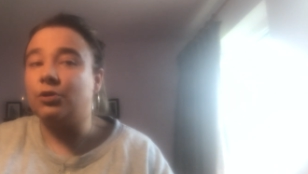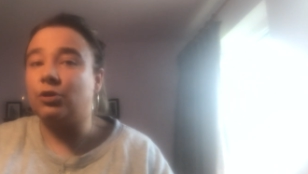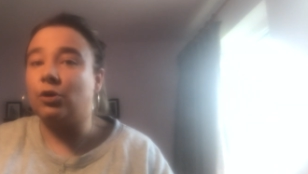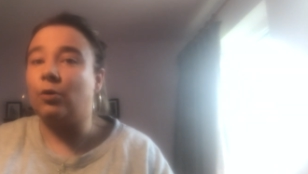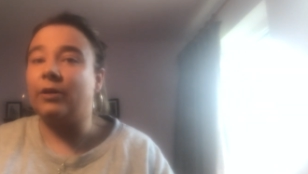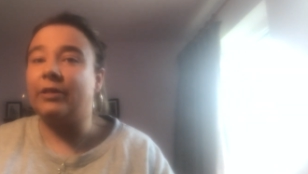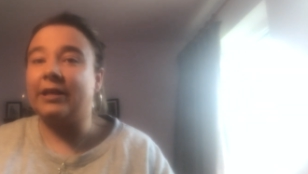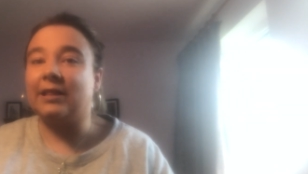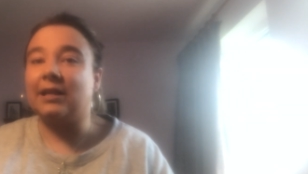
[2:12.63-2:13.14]

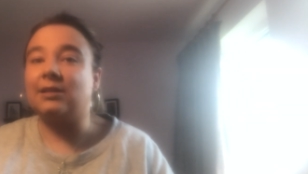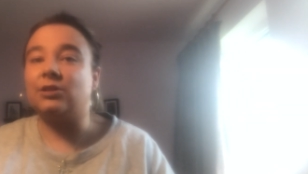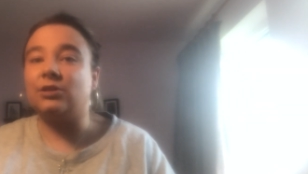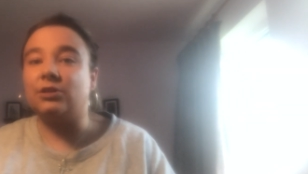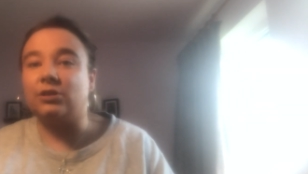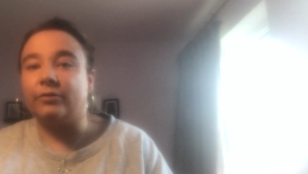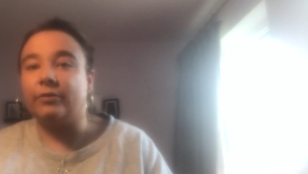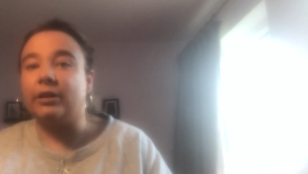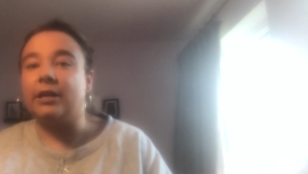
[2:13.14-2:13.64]
So I think that's
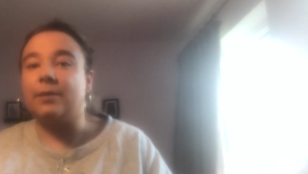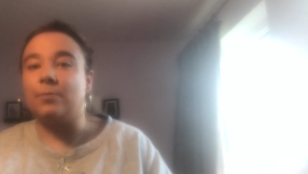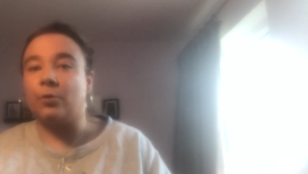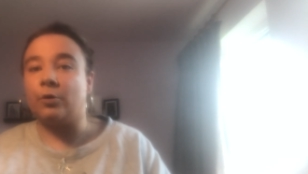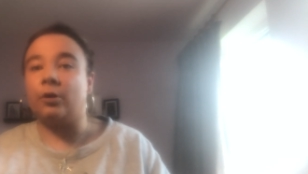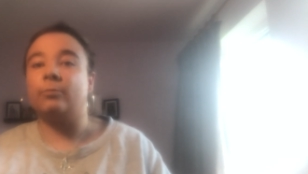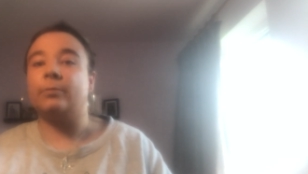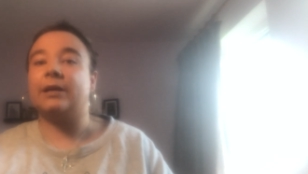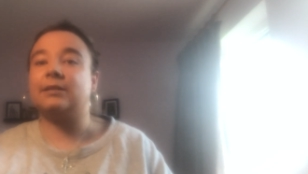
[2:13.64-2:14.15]
just a really
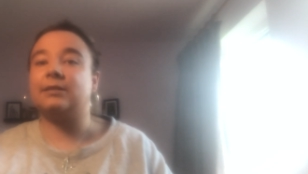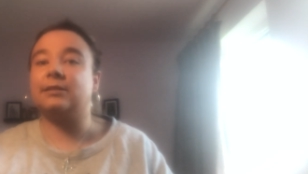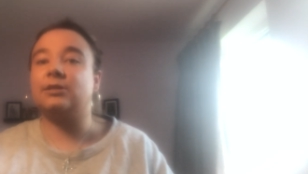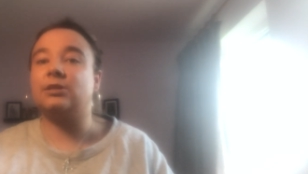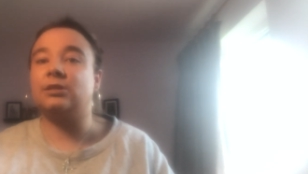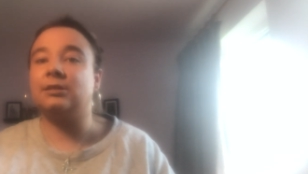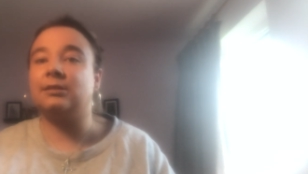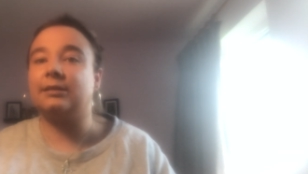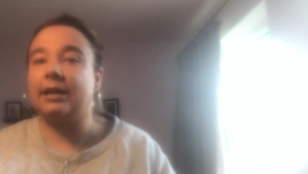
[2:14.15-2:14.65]
important
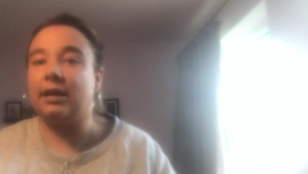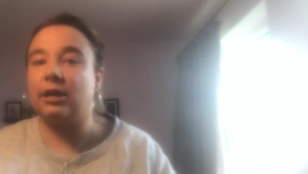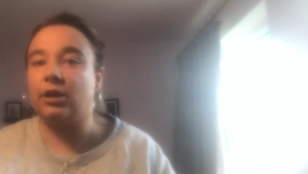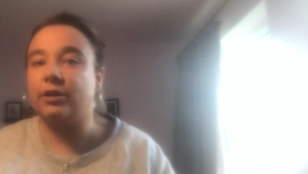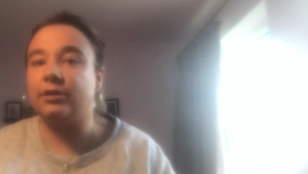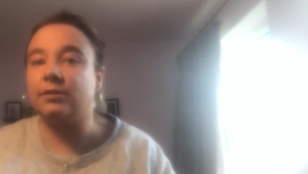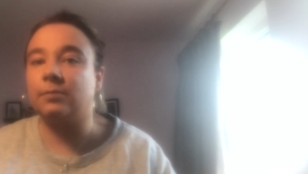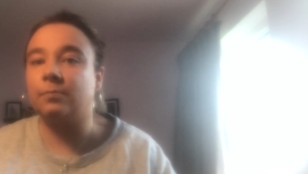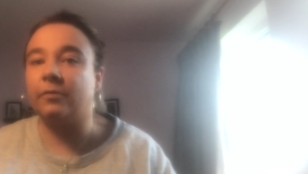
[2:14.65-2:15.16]
message to say to
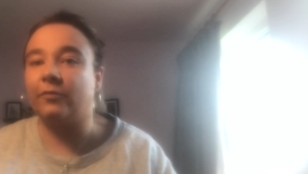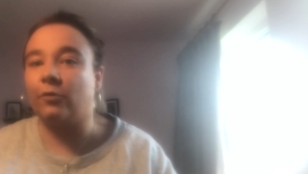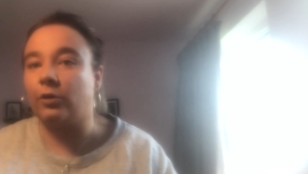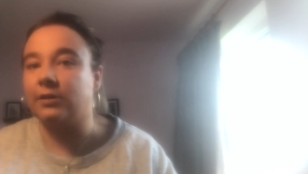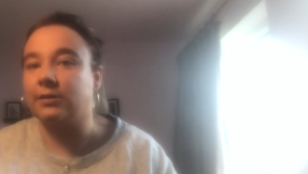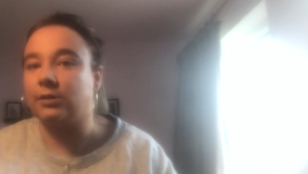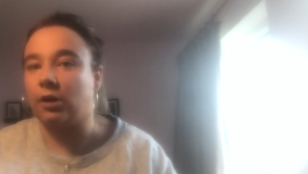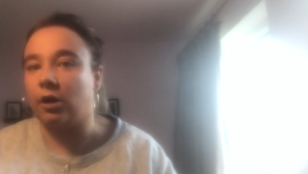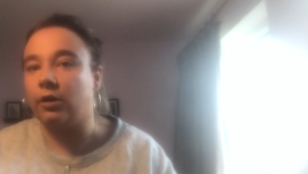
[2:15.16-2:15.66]
you before
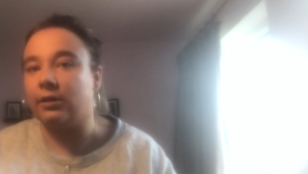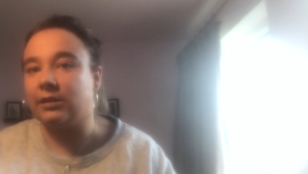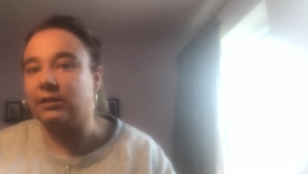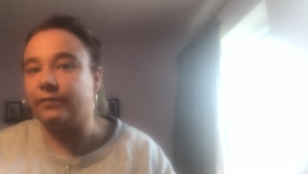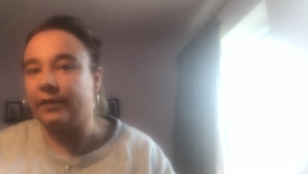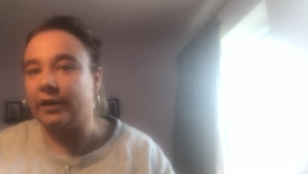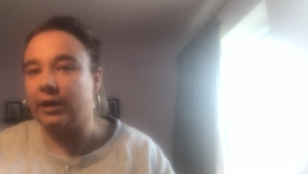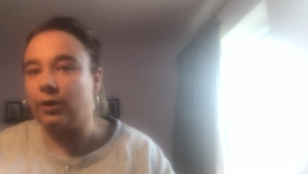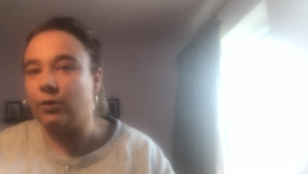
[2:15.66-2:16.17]
I start this
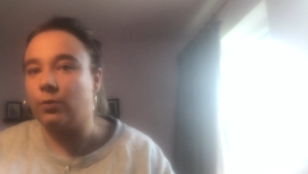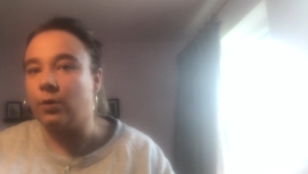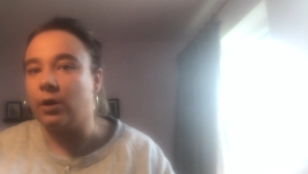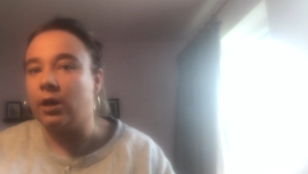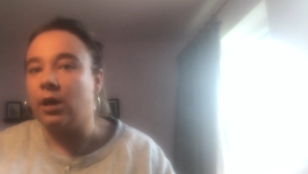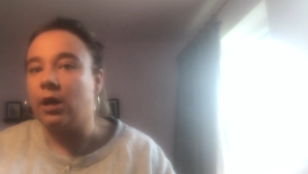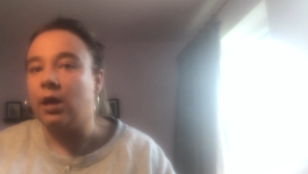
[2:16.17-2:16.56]
video.